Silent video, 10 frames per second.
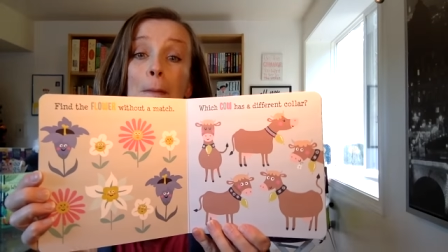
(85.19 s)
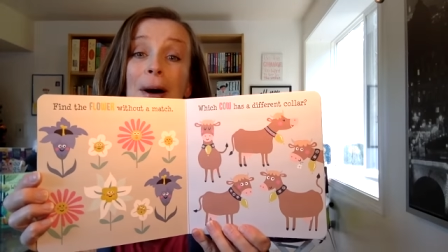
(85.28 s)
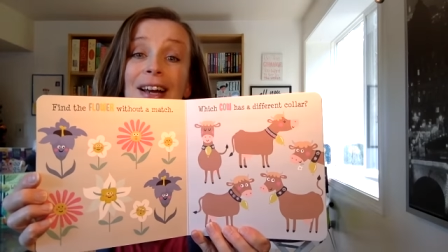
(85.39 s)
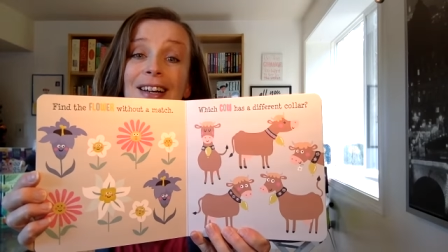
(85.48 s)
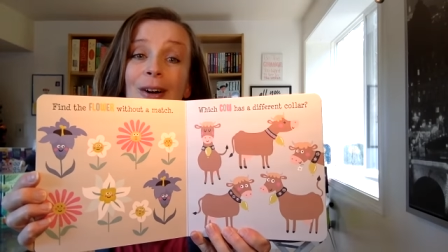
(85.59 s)

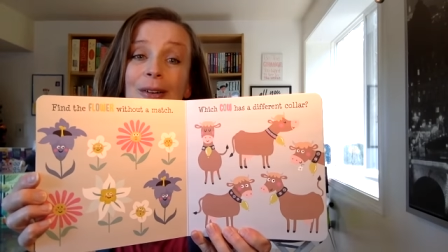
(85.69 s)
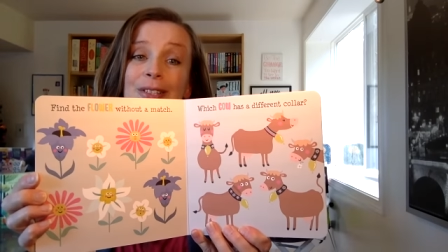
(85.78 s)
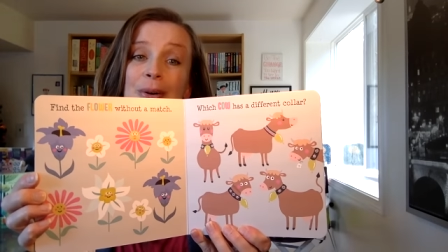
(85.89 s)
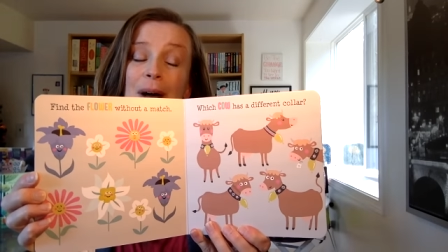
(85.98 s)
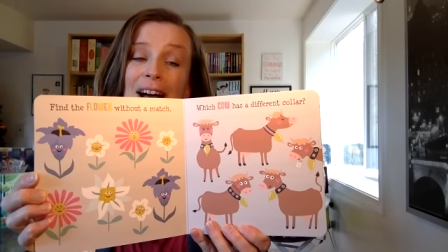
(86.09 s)
but it
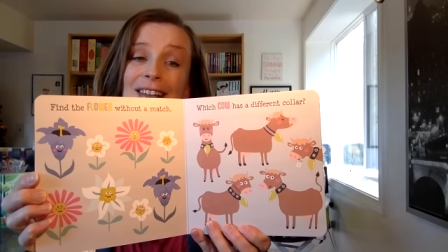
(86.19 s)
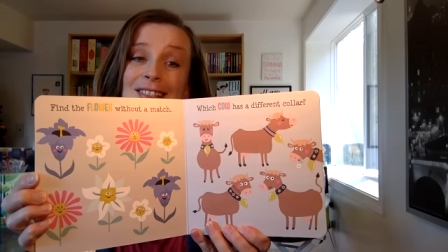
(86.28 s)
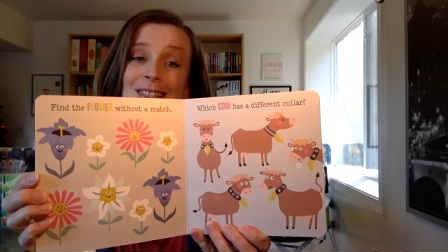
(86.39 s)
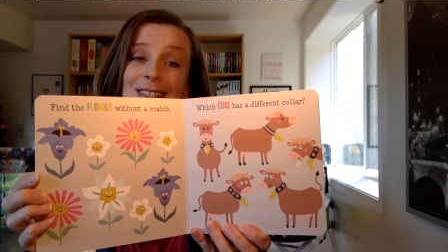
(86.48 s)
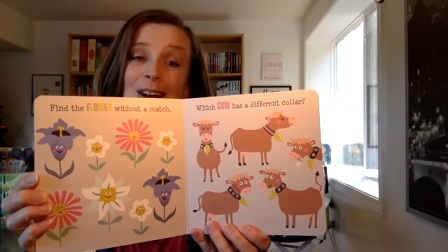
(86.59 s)
also
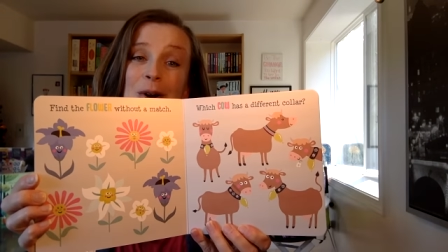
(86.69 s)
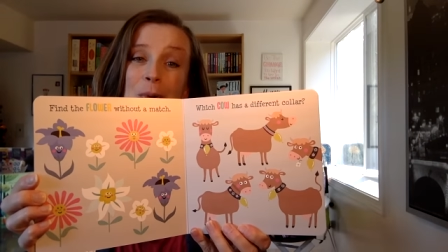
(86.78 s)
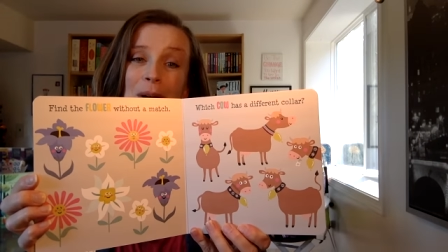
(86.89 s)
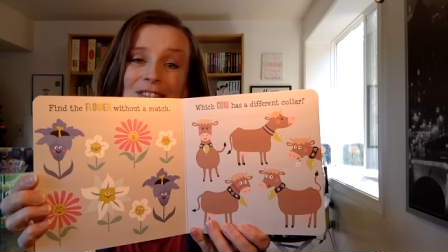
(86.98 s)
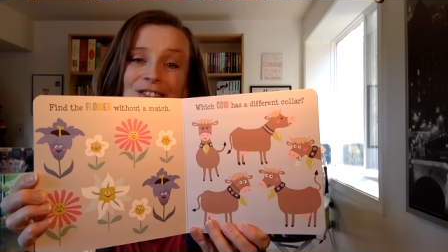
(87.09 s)
asks a
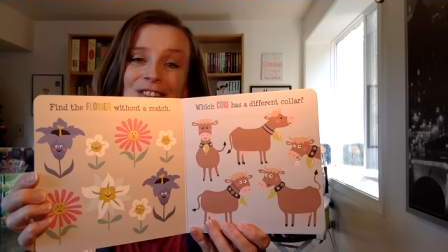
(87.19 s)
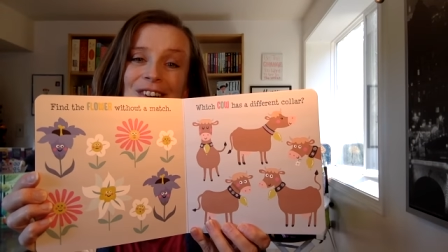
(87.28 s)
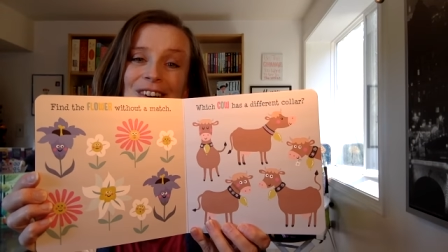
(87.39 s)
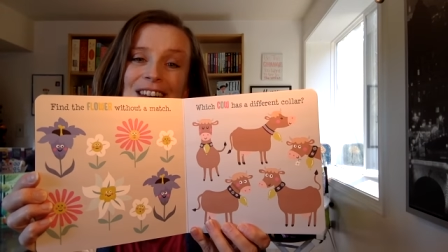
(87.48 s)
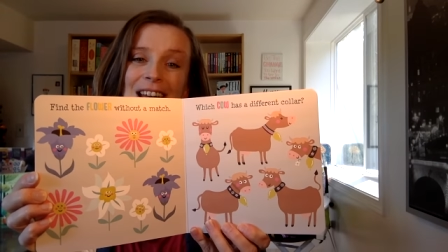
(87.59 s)
question
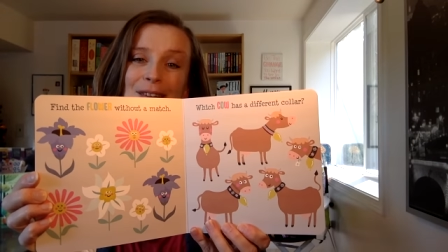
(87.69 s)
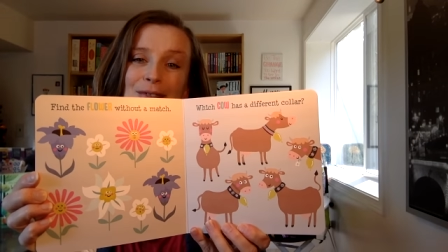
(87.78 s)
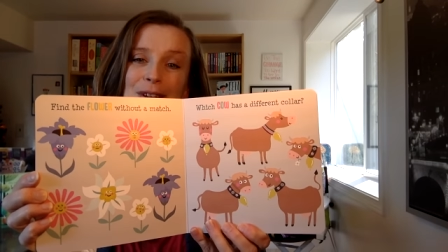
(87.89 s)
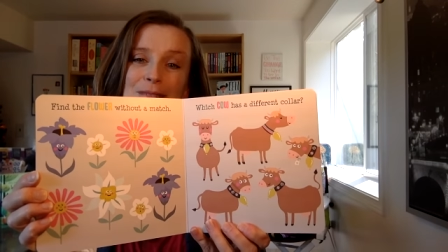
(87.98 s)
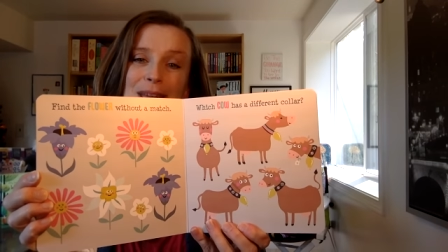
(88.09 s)
on
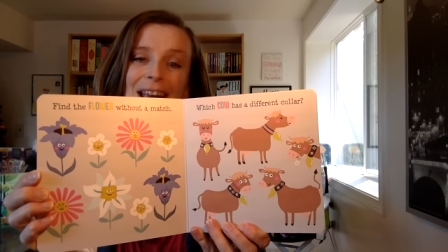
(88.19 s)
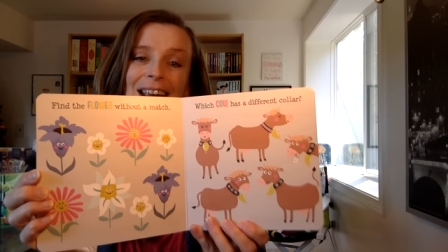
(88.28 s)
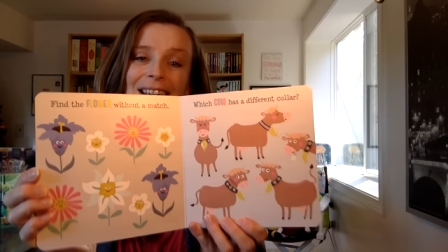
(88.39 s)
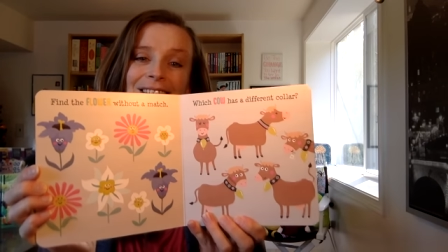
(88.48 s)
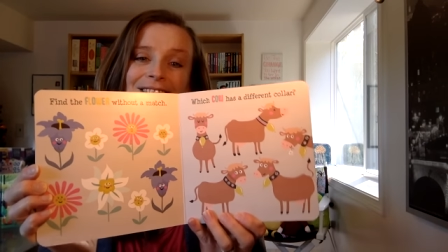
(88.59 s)
every
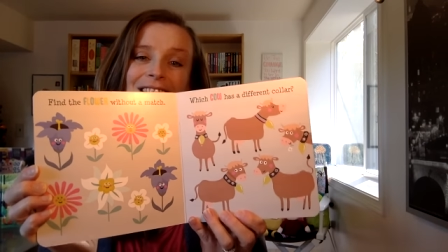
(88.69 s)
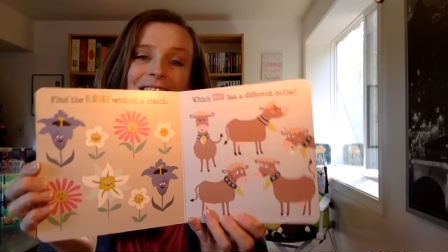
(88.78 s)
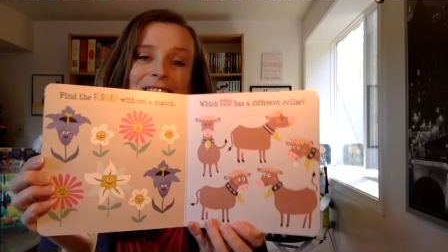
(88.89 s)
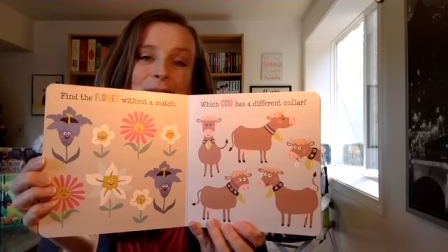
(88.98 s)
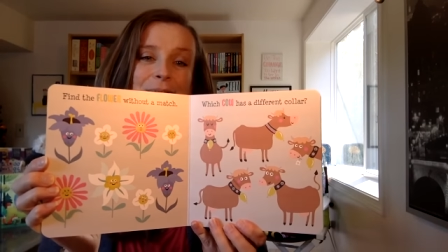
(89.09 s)
page
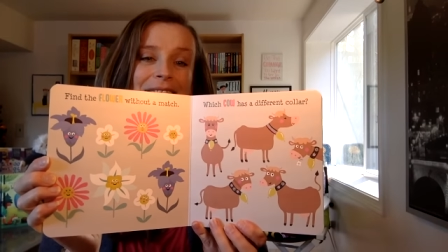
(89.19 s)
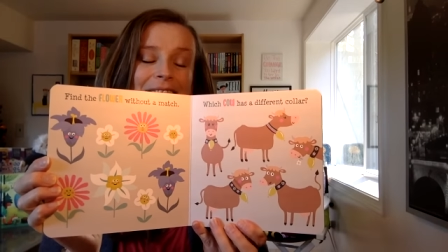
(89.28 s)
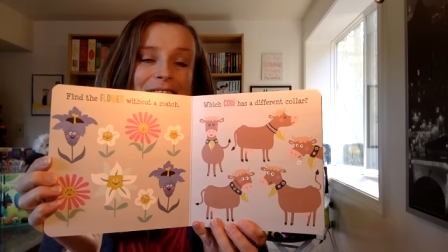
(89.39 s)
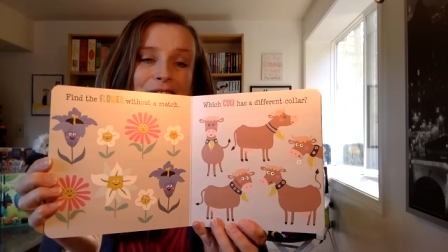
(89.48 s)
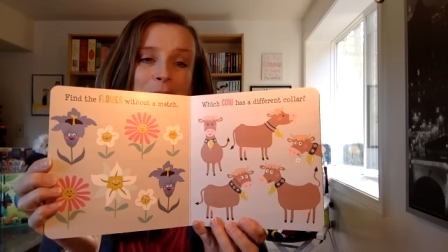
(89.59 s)
to
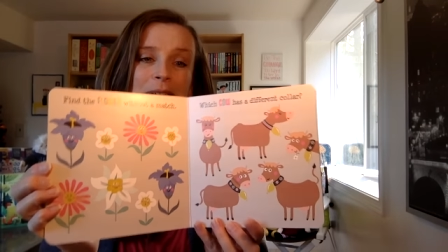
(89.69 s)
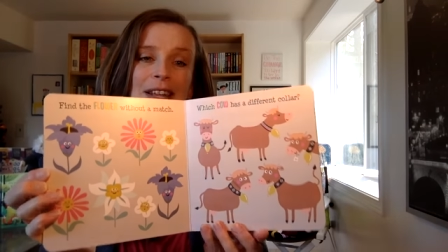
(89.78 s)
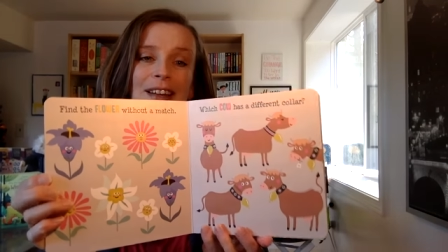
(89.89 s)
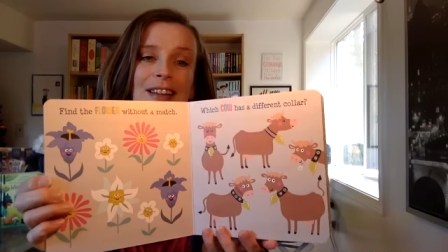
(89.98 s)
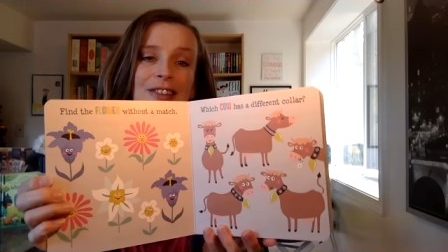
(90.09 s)
engage them in
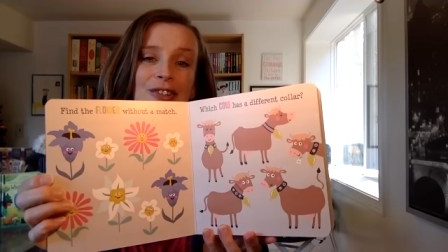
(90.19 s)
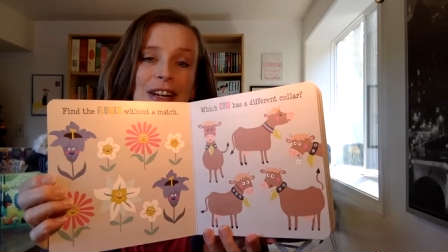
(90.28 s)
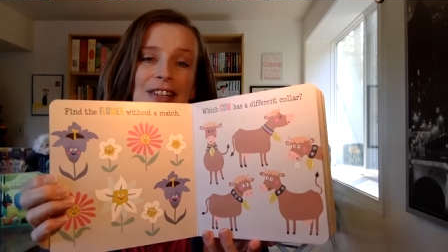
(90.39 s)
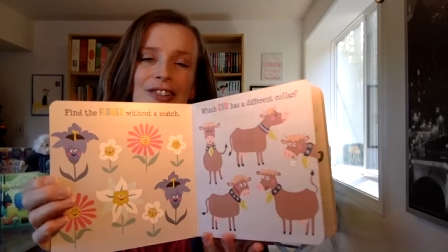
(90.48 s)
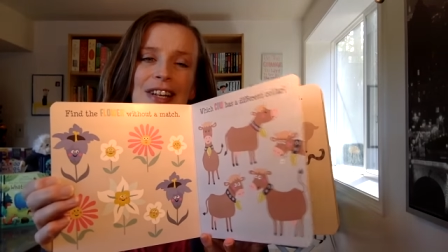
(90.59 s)
the
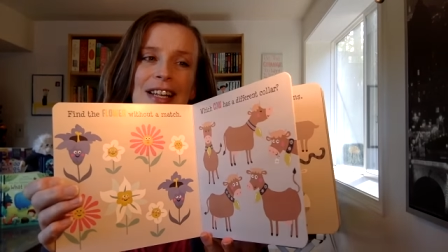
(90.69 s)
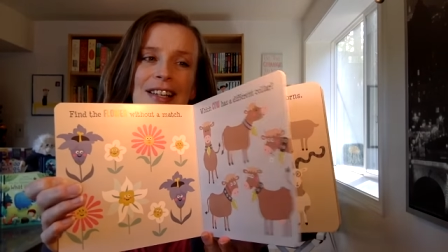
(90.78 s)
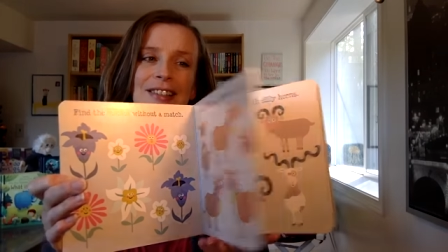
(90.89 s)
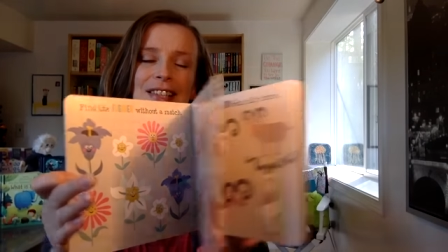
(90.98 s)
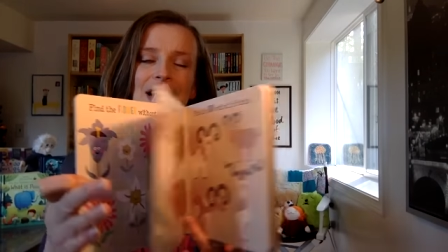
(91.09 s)

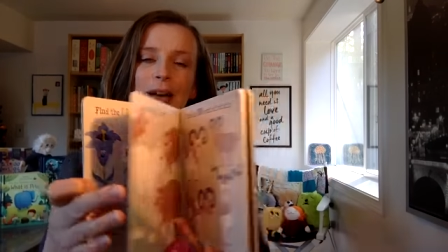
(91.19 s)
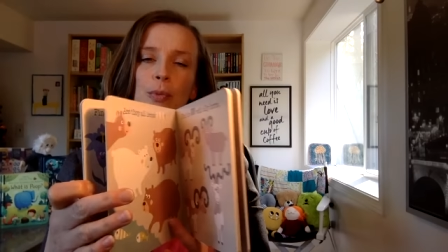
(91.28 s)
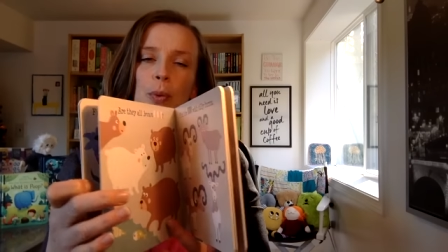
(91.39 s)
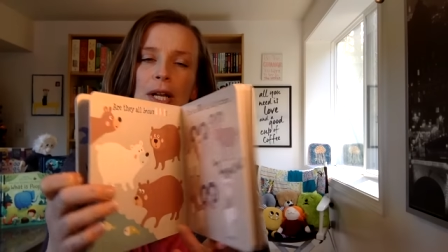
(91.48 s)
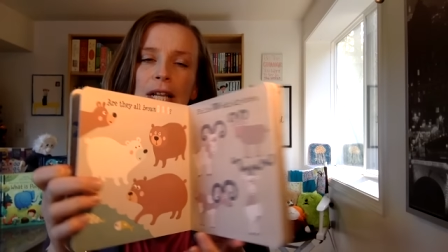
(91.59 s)
illustrations
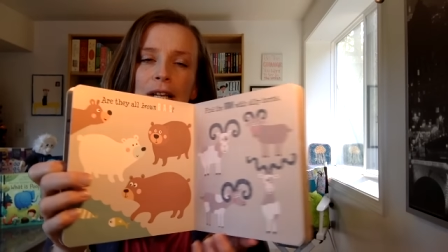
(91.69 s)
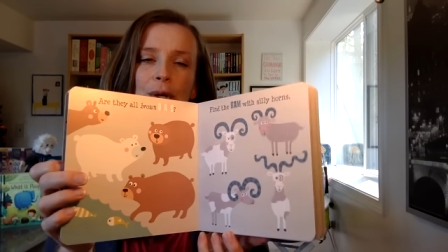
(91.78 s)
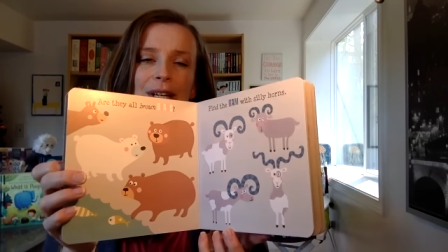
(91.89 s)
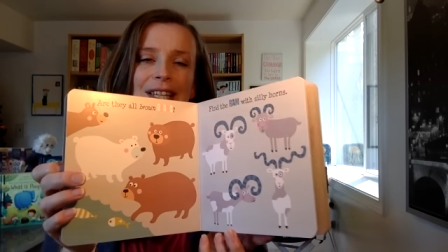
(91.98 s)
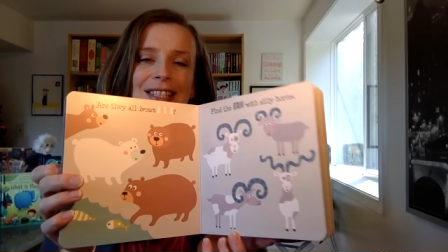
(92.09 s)
and really
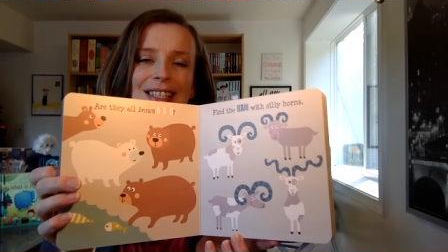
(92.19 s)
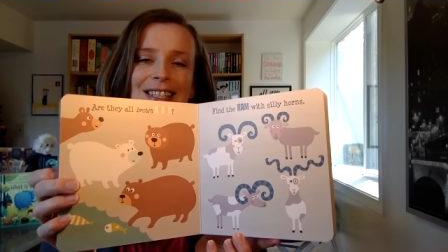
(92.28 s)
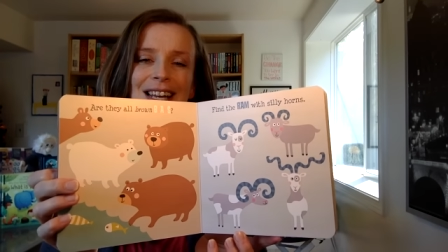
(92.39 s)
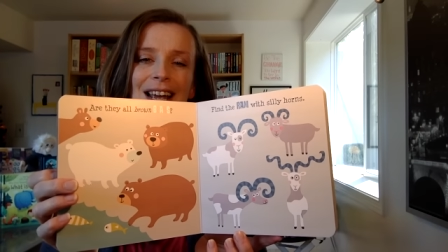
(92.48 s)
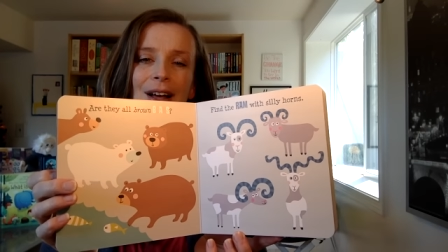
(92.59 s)
look at the
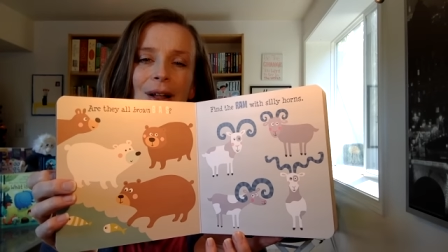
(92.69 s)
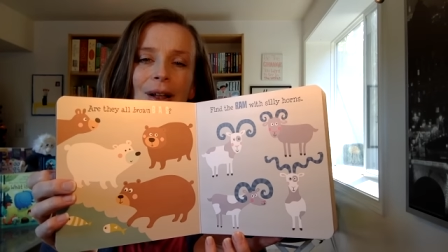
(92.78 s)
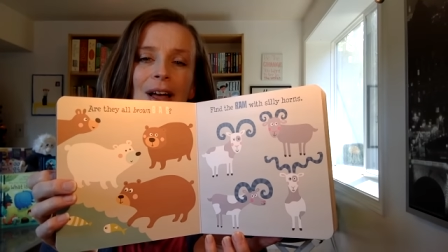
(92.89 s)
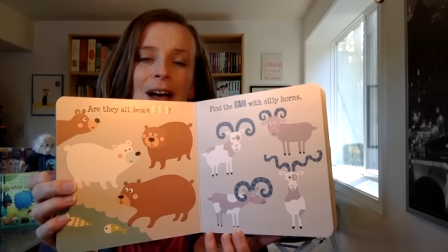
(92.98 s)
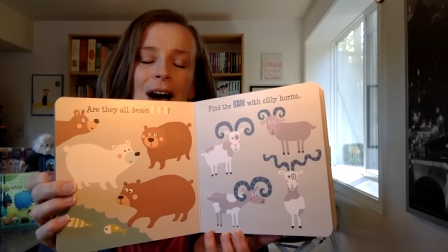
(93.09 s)
detail.